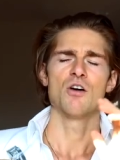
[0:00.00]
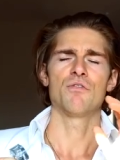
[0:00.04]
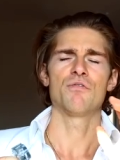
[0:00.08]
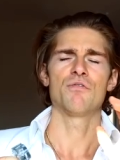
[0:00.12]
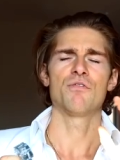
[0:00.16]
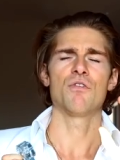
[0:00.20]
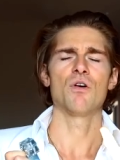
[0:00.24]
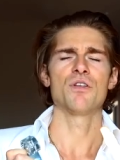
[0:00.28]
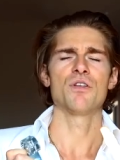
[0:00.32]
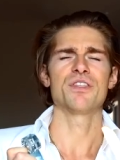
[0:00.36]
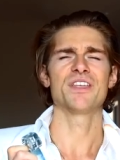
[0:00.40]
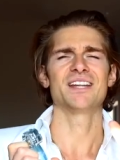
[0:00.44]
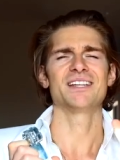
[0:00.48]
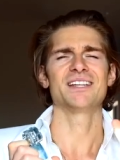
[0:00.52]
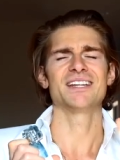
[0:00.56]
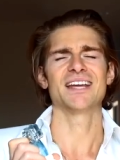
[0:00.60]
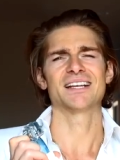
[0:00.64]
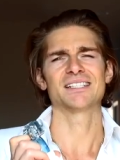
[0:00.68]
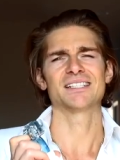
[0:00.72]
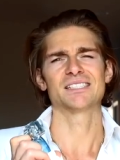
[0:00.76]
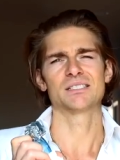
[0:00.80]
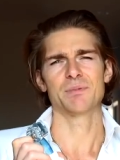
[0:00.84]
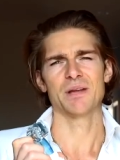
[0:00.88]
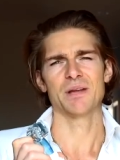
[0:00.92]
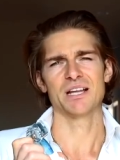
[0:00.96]
for that
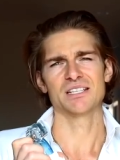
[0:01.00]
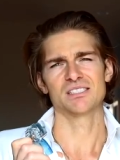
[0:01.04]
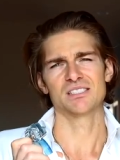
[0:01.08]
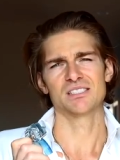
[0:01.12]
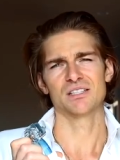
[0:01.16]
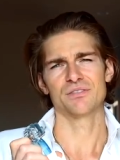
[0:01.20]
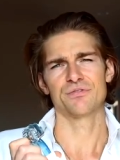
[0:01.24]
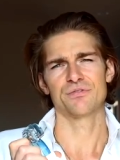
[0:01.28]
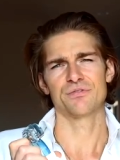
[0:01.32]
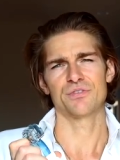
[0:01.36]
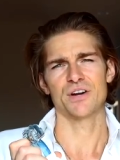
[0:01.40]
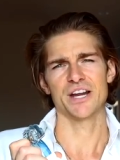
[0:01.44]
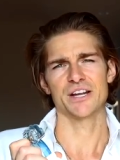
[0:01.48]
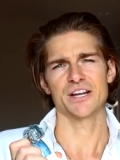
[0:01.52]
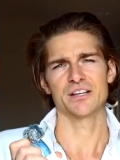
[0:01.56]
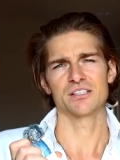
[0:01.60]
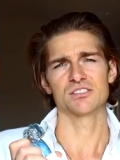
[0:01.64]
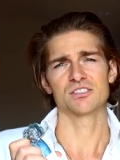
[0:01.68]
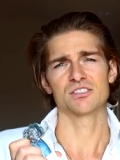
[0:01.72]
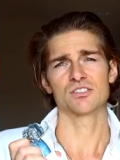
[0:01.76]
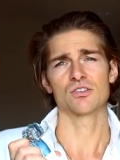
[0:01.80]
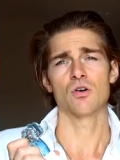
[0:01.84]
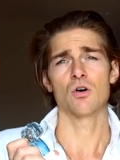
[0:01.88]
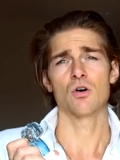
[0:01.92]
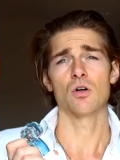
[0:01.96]
expensive
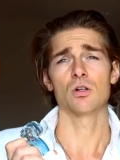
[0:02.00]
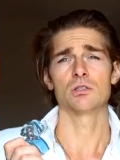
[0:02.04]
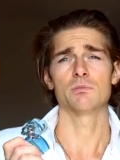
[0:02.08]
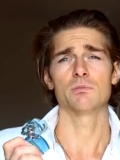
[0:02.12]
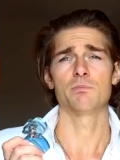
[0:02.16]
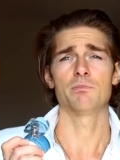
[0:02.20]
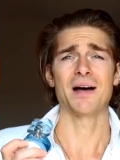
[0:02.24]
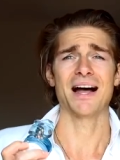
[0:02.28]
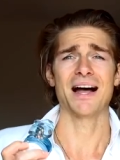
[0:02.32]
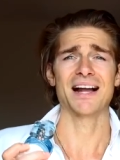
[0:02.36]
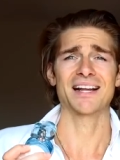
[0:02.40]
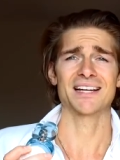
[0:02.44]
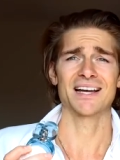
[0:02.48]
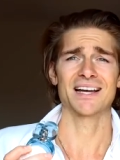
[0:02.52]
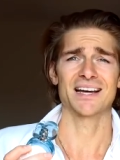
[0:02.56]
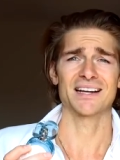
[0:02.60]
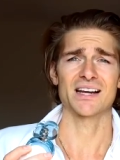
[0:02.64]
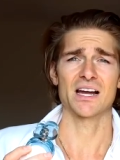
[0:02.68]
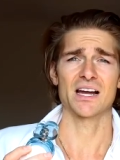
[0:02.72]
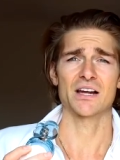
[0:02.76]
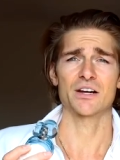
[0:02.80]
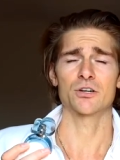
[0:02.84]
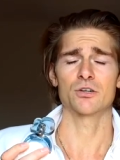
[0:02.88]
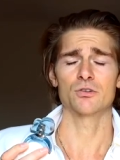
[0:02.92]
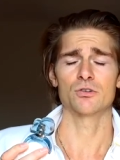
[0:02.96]
fragrance called
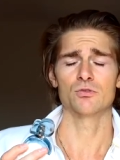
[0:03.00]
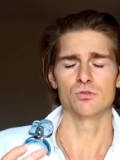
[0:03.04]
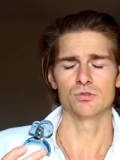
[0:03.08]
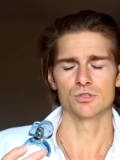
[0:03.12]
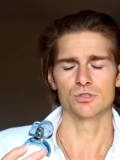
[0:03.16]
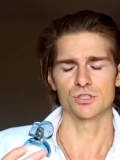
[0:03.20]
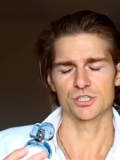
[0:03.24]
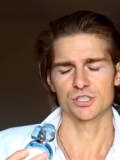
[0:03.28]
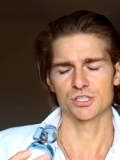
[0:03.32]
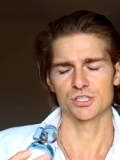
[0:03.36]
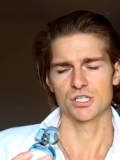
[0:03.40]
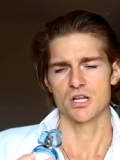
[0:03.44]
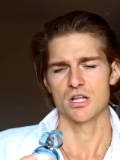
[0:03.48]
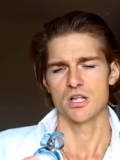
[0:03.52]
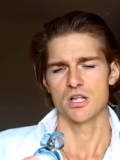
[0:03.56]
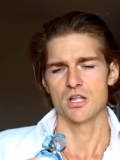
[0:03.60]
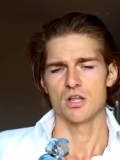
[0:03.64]
Baccarat Rouge.